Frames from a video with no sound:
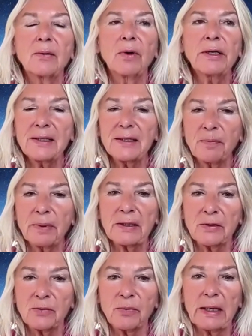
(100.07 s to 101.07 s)
what is the
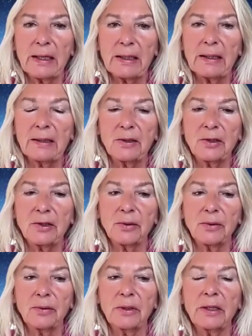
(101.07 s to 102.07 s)
best way
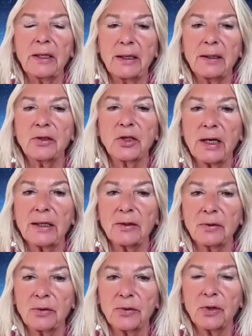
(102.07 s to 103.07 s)
to heal
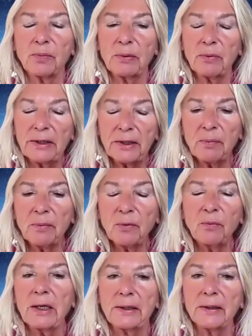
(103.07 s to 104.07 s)
childhood trauma? Well, number
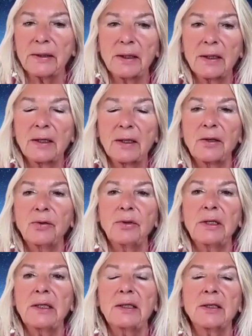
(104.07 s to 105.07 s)
one, you
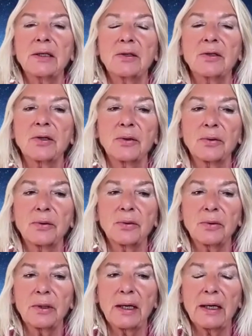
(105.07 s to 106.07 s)
need
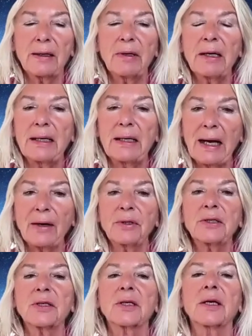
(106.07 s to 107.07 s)
to allow
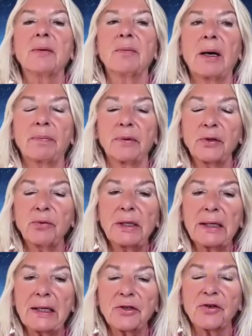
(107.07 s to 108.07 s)
it to come up. You
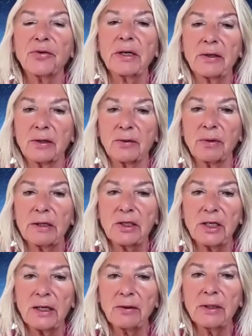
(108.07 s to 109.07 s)
will get triggered.
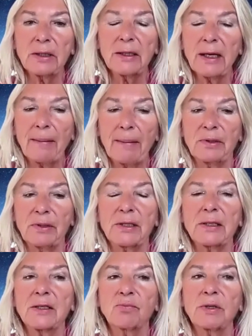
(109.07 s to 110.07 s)
What generally
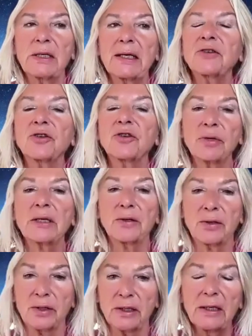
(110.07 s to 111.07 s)
happens is we get
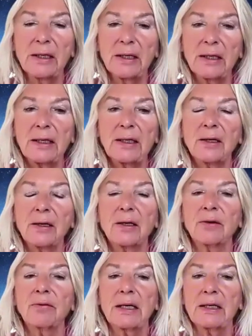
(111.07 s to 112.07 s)
triggered in
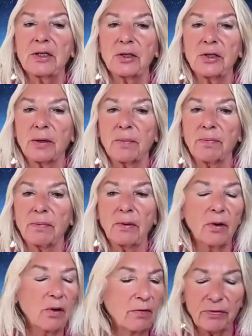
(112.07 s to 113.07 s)
our relationship,
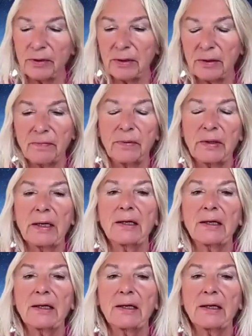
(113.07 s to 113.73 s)
often